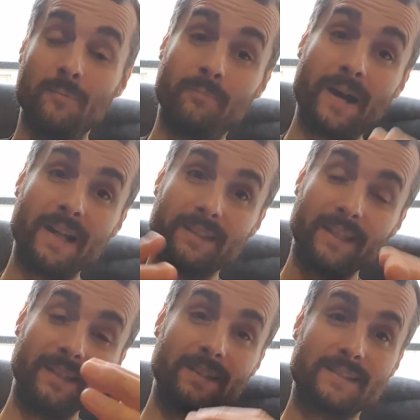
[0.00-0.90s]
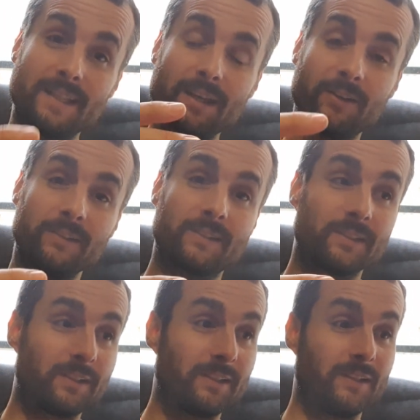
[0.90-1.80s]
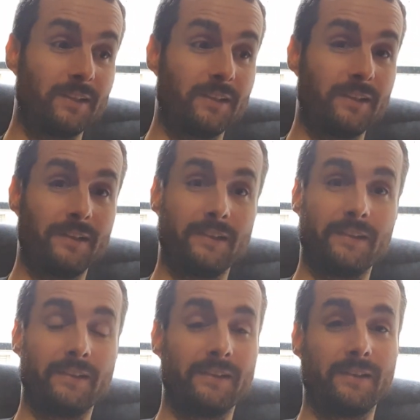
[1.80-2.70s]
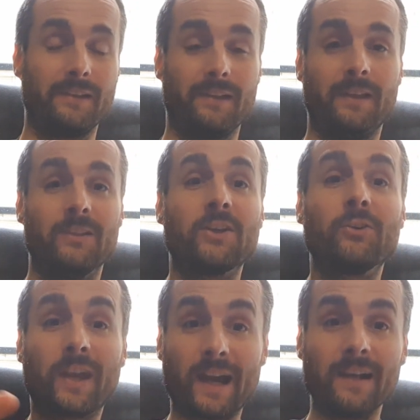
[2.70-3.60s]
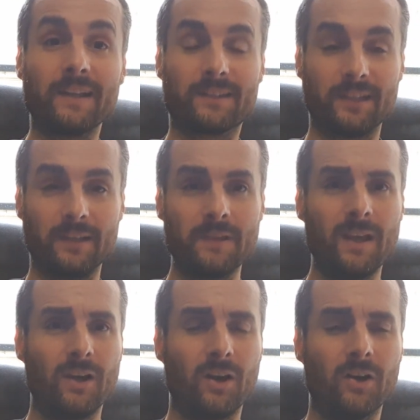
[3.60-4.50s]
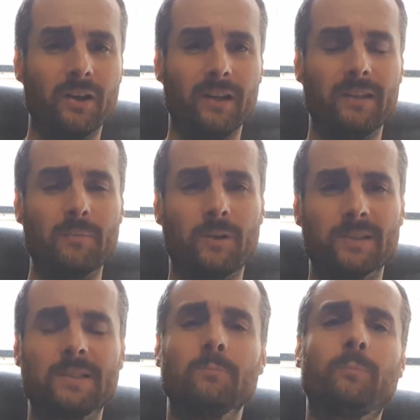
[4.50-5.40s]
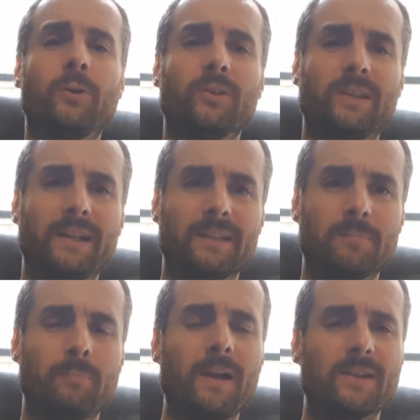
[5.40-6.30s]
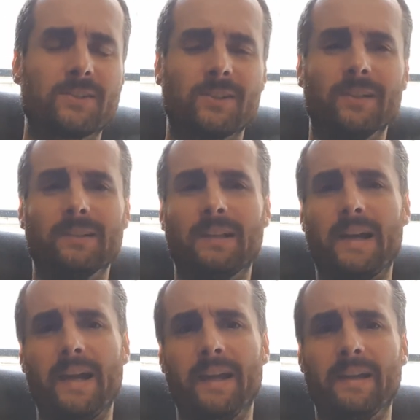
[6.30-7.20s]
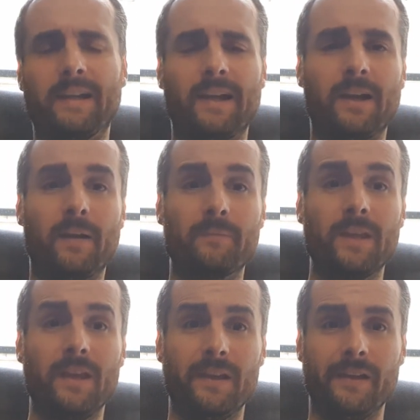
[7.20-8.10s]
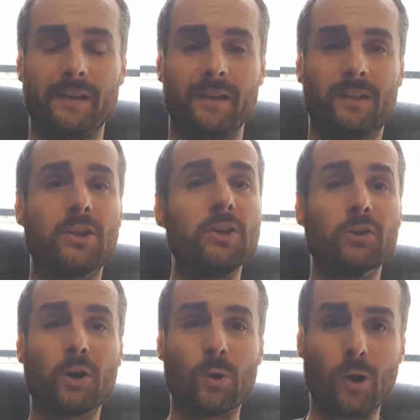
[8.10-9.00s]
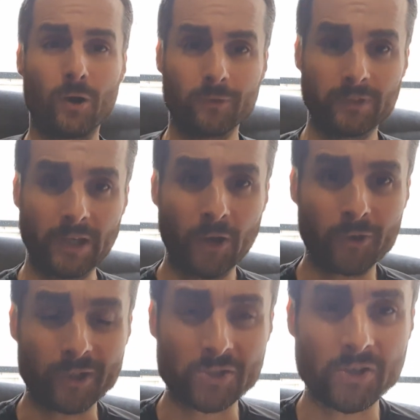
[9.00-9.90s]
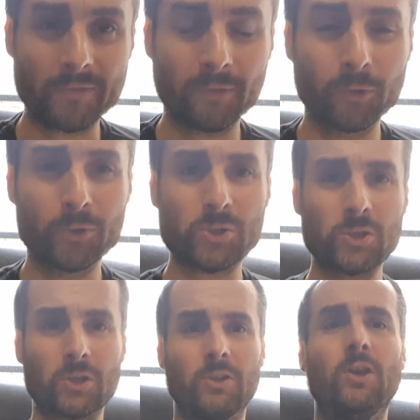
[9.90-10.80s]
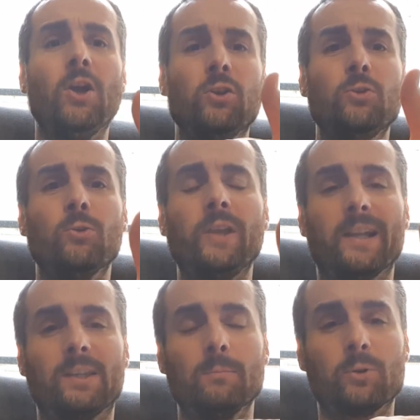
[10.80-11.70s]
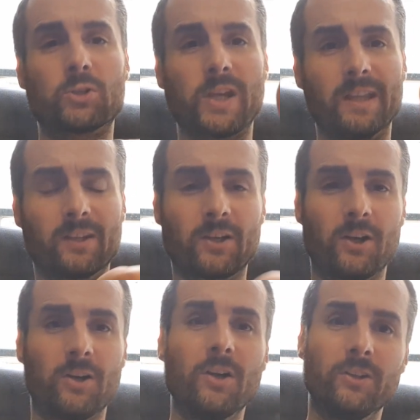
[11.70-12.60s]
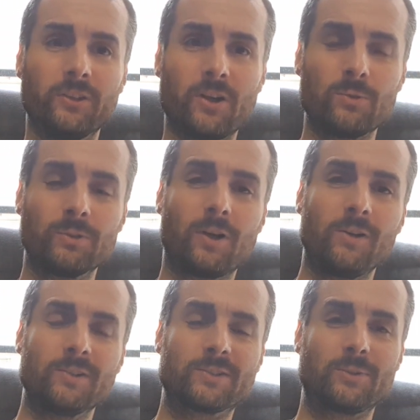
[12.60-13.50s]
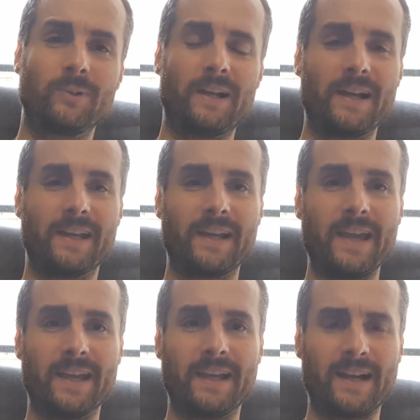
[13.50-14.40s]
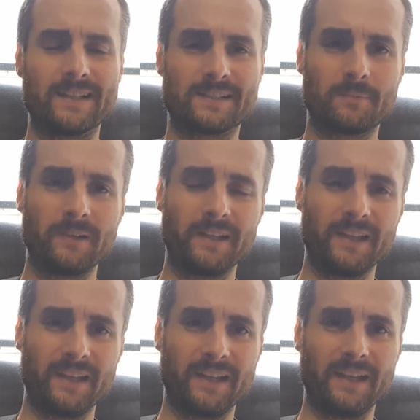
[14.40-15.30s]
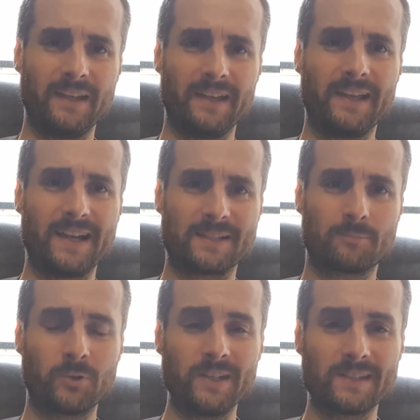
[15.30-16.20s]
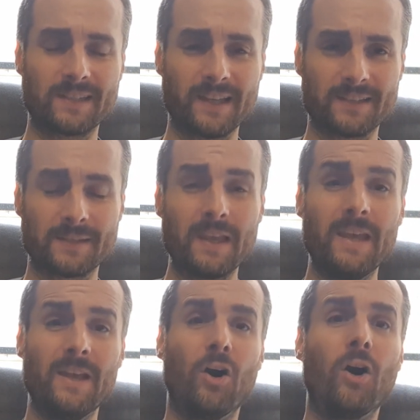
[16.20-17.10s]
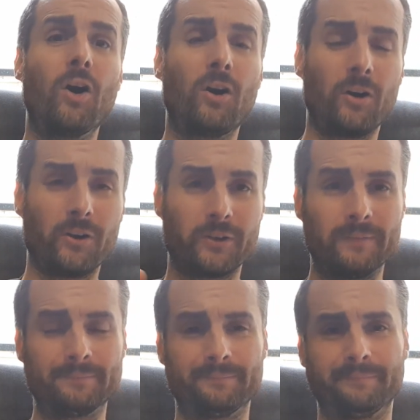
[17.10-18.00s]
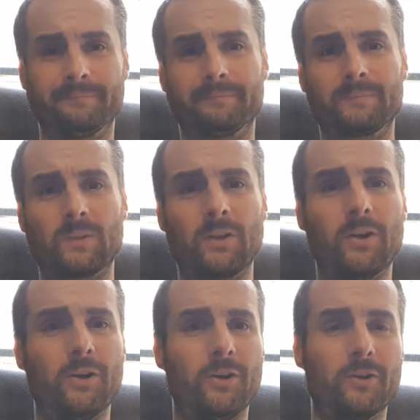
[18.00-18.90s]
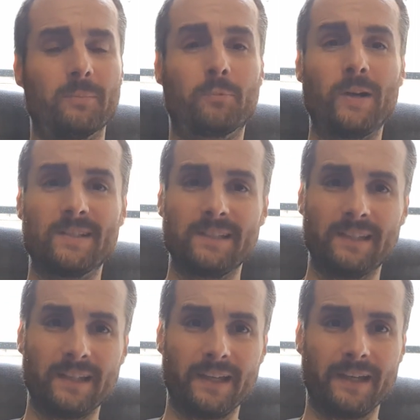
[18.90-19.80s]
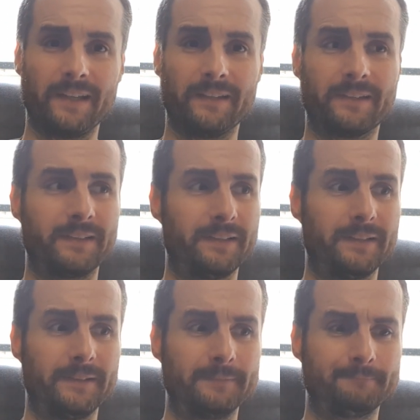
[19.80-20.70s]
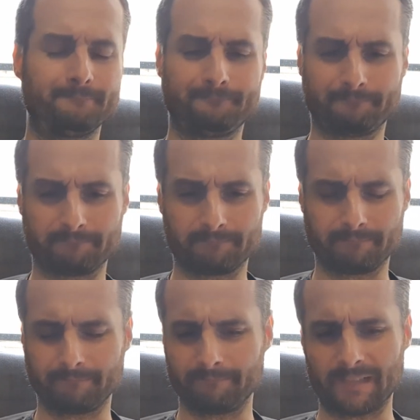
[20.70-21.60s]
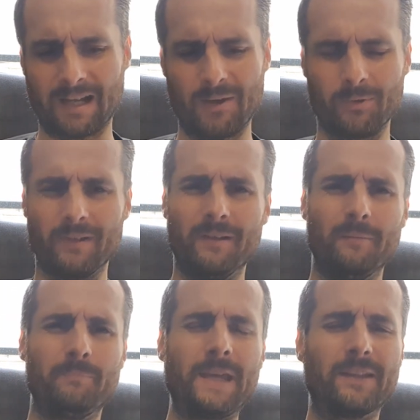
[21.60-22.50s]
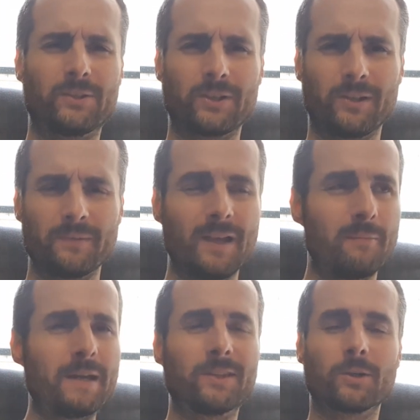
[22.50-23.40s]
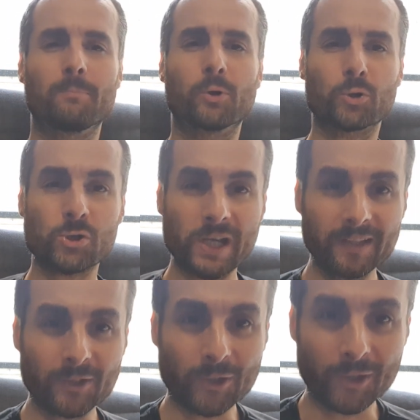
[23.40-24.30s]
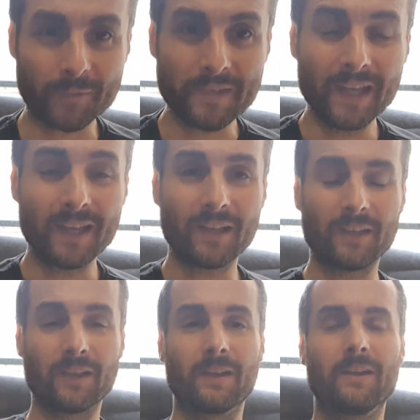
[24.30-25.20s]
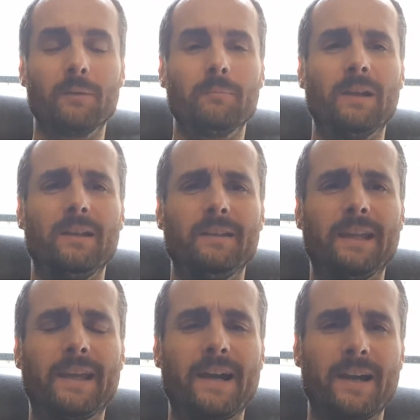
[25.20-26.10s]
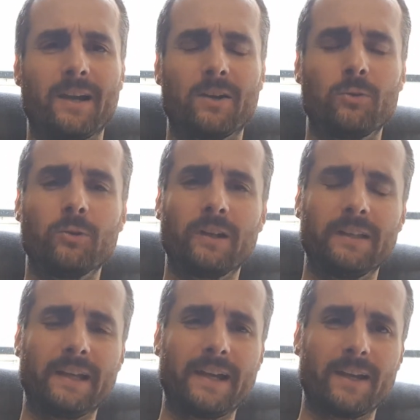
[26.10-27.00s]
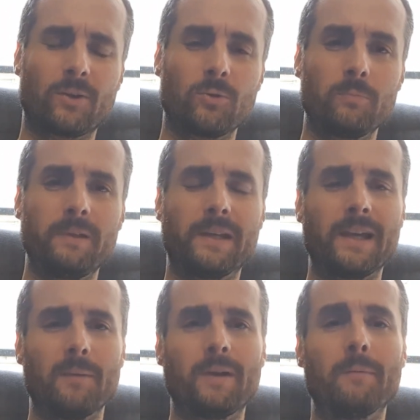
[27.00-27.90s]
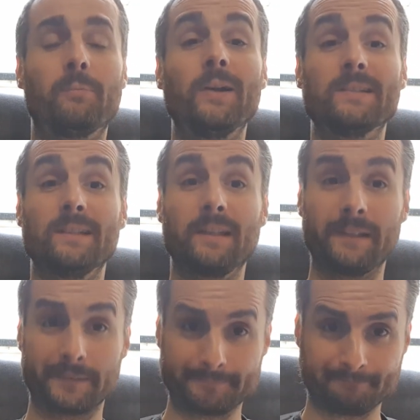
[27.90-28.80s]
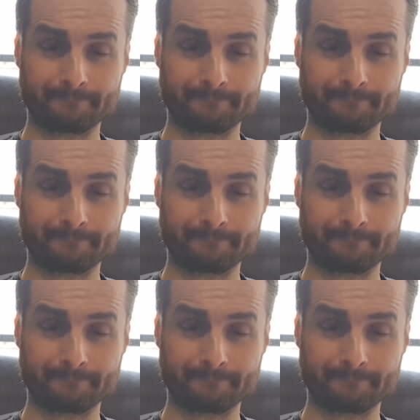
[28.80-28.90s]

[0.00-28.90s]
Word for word: But in the second, uh, uh, in the reality, uh, the most important person, like um, uh, hero of the Orange Revolution, Yulia Tymoshenko, known also like a gas, uh, gas princess, or um, or President um, how uh, Pietro Petro Poroshenko, uh, the guy who the guy who became a president